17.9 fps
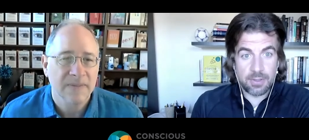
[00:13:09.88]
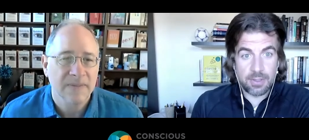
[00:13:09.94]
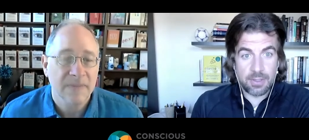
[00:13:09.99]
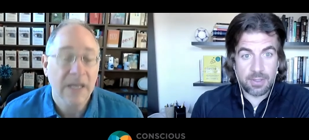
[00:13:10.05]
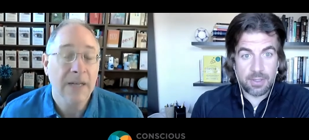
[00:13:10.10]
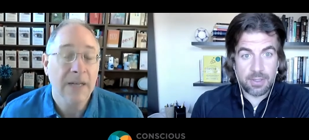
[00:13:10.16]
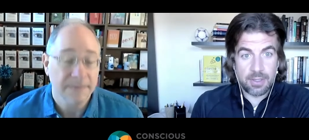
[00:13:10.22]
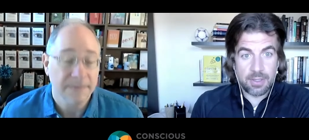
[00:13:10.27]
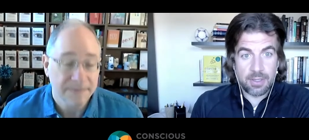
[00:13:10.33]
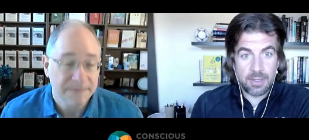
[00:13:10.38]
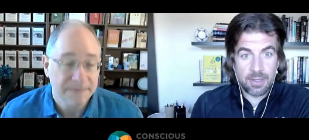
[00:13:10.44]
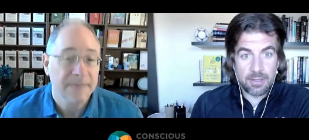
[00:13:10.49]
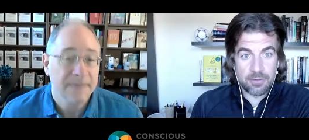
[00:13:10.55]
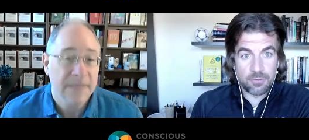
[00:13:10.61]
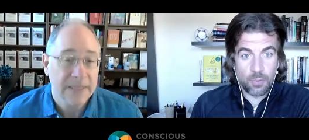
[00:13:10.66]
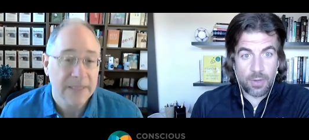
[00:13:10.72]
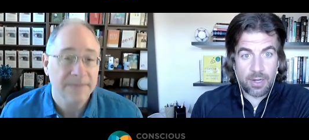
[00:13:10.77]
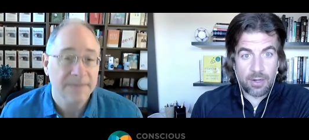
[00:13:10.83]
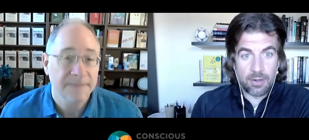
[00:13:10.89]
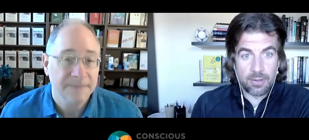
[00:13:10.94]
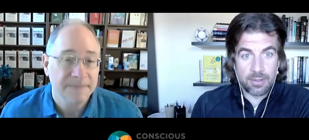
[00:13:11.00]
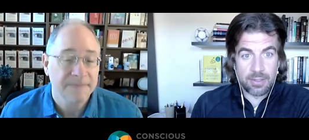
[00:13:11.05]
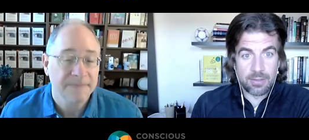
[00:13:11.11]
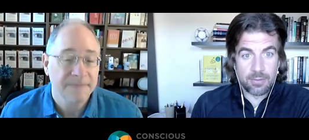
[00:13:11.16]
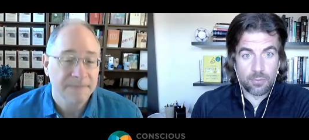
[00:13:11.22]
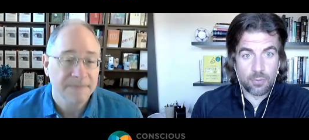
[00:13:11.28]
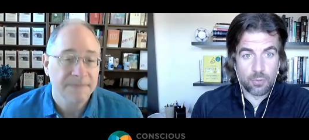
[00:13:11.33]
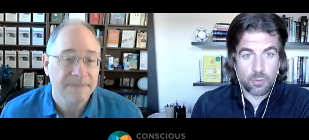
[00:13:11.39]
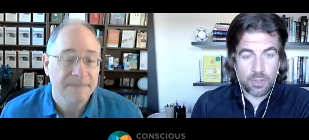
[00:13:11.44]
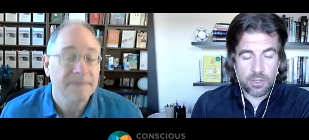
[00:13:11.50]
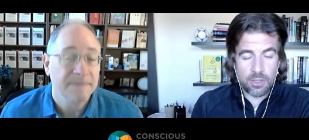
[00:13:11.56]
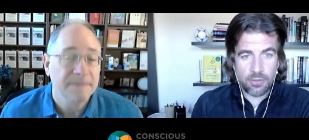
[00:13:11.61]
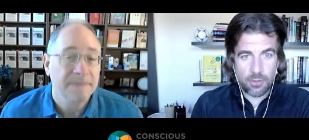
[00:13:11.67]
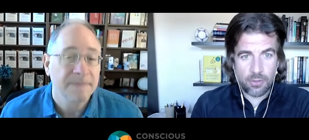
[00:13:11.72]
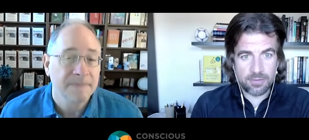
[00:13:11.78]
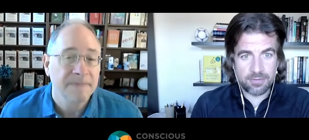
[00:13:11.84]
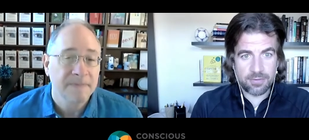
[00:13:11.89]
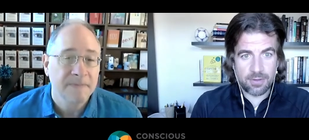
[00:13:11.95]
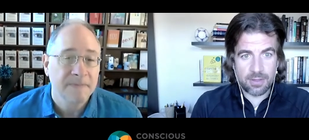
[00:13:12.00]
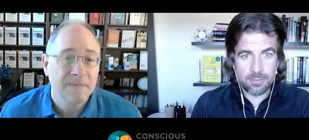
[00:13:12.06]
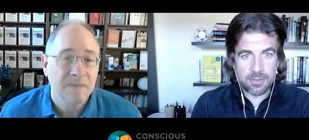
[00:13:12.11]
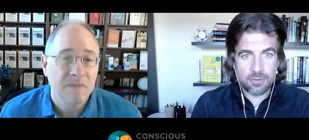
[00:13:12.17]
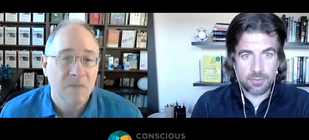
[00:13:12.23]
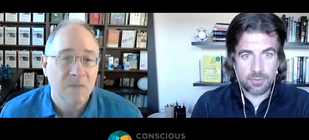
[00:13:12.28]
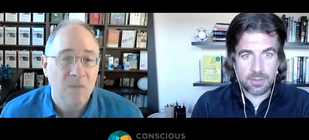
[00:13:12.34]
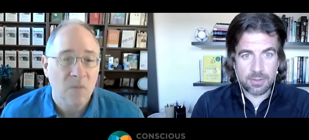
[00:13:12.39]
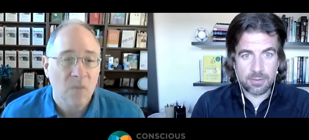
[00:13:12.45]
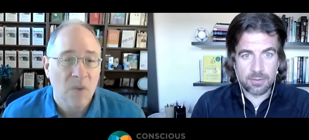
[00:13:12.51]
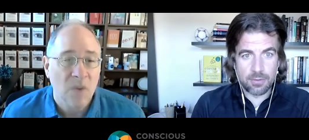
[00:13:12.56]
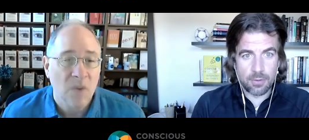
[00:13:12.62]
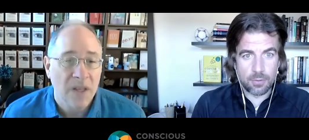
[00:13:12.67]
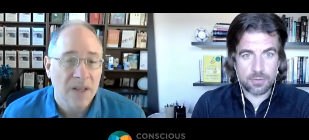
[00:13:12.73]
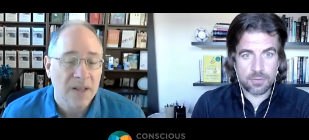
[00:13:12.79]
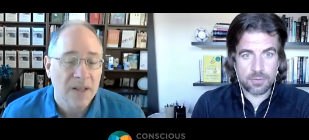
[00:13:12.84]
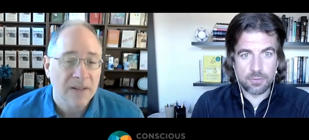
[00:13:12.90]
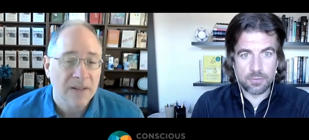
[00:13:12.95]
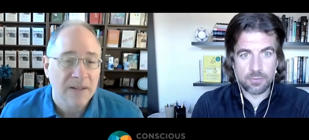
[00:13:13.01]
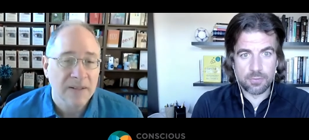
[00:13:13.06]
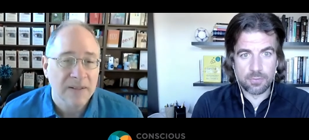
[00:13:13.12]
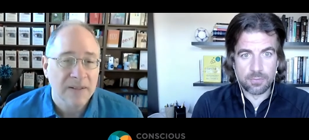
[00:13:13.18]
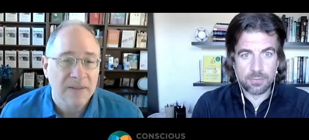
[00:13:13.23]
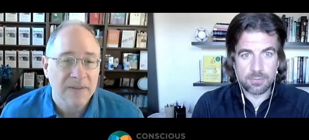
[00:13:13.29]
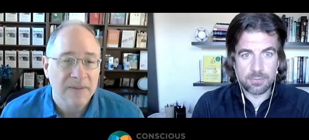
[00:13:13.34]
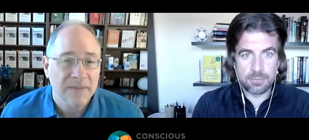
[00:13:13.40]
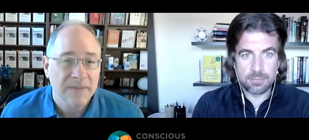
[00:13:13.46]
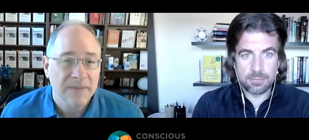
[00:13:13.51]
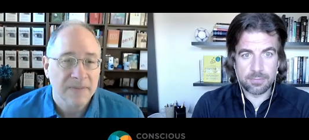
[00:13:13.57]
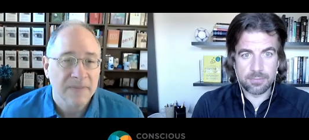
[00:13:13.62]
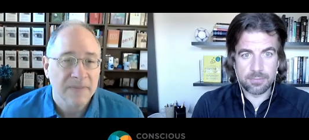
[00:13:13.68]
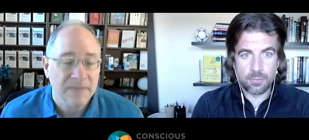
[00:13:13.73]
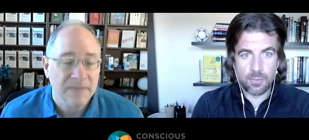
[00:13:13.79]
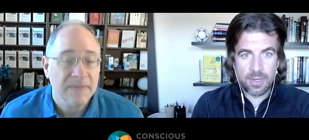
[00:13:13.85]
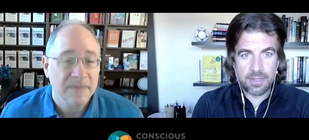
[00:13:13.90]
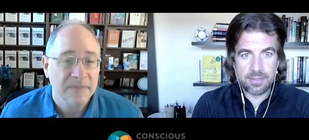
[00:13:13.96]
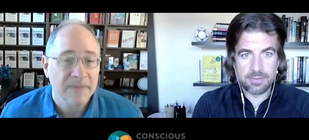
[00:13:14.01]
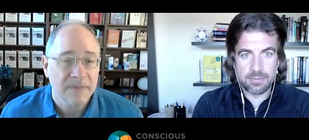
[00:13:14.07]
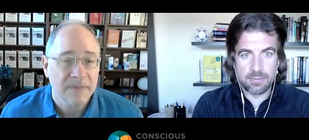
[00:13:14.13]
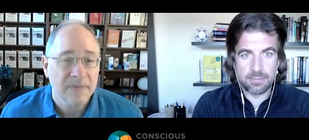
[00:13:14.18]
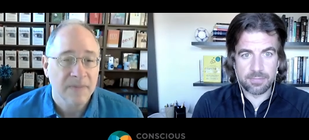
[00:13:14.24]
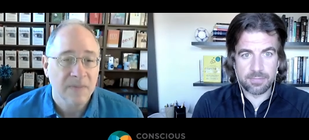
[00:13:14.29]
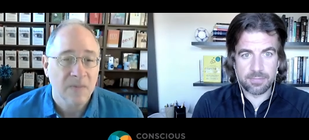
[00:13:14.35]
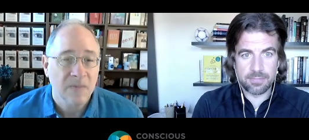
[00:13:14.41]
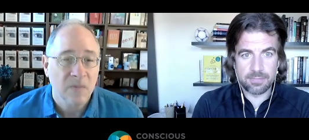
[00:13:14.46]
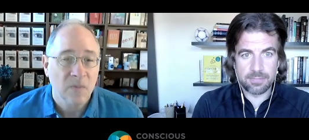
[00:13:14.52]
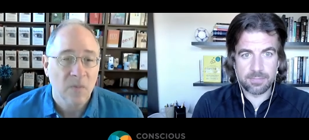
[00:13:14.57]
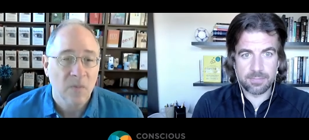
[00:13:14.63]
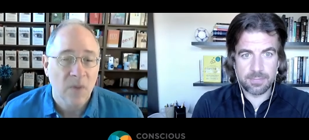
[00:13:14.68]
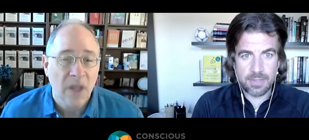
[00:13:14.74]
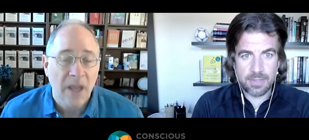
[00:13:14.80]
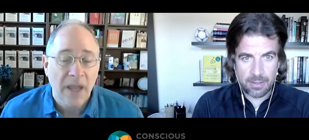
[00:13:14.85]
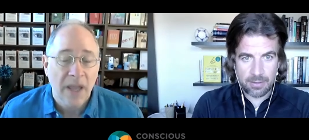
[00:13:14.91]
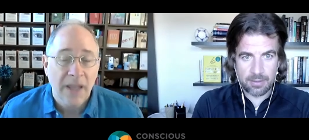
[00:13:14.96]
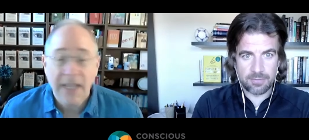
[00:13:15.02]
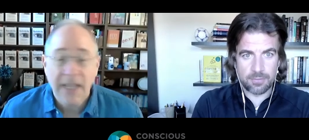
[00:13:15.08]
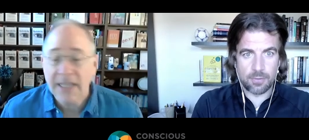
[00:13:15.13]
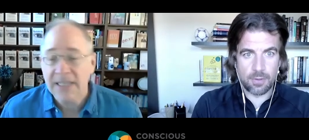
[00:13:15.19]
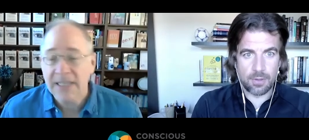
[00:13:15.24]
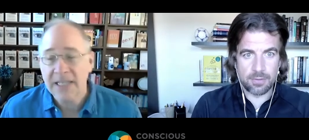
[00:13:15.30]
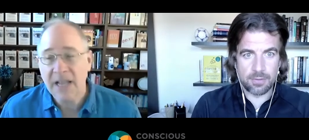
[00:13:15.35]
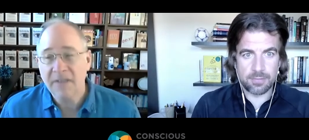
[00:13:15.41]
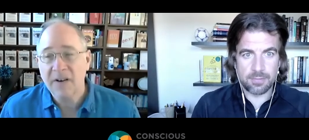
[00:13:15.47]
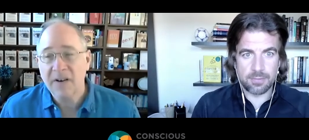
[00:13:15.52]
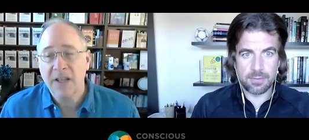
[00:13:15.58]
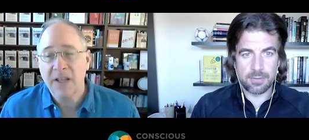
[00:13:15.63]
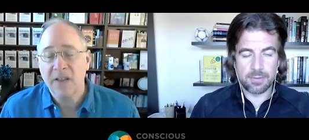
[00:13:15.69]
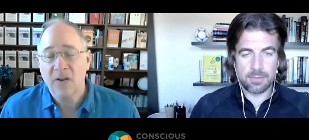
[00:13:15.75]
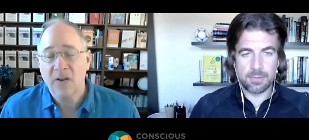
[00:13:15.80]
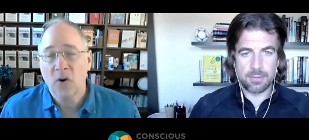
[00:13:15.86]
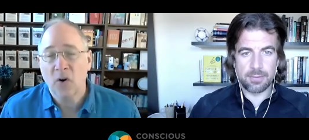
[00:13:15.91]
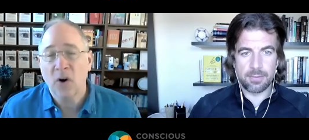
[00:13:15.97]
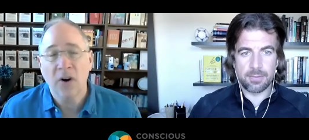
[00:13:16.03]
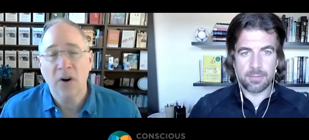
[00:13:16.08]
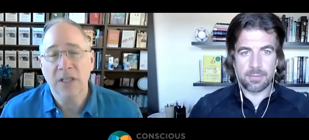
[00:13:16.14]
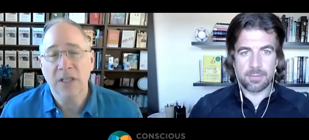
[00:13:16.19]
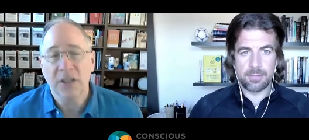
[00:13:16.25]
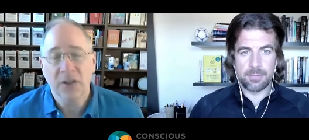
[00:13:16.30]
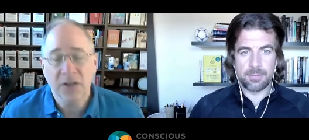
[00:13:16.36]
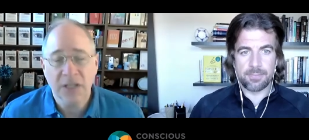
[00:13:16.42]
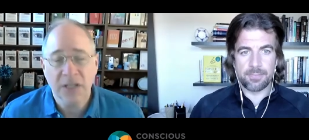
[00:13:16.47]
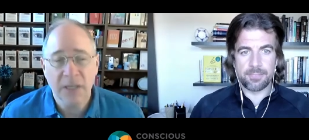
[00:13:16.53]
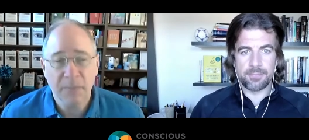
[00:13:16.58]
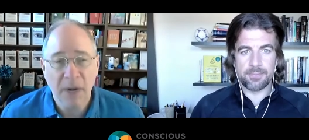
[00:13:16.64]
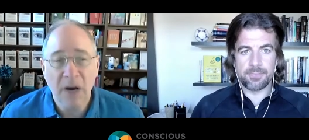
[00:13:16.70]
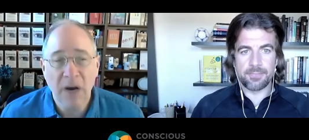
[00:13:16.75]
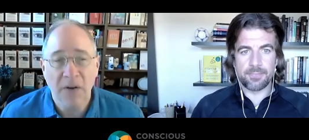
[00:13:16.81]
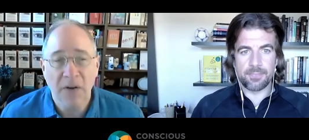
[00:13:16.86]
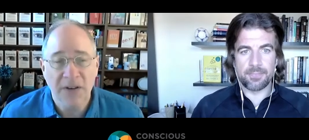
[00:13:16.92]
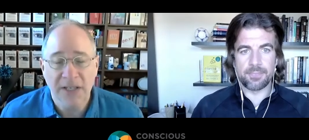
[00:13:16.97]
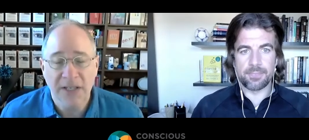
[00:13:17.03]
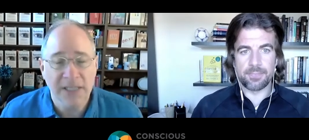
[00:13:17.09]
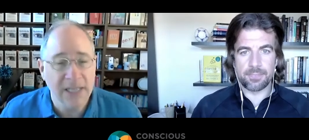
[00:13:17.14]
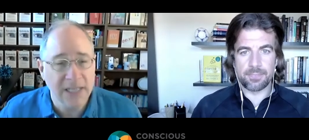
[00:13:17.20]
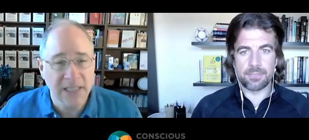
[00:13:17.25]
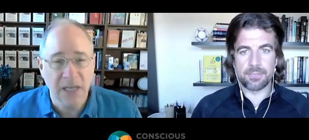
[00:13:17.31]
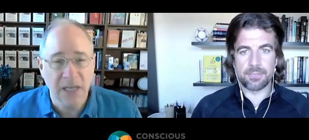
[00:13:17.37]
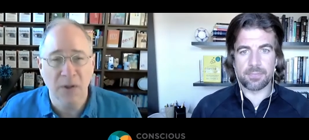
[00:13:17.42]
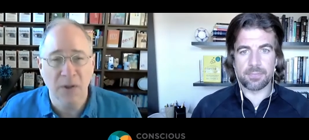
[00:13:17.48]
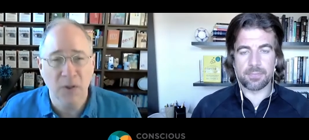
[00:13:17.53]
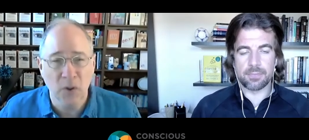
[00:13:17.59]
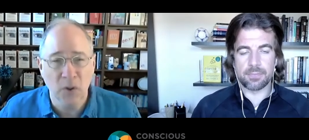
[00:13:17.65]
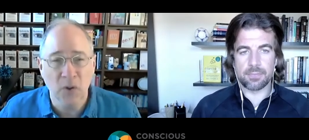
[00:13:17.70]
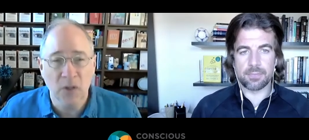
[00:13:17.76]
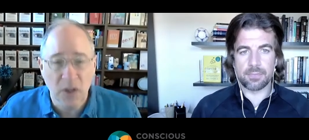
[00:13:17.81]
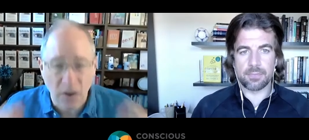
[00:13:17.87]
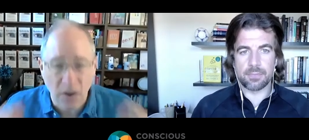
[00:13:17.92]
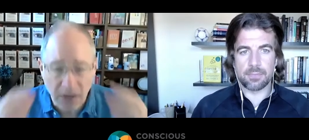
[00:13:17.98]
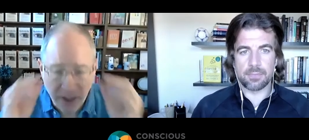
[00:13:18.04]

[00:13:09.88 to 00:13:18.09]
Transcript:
Speaker 1: Yeah, as well. What are your thoughts on between those two ways of getting? Yes,
Speaker 2: never either or. It's usually both. Just like I said with dual coding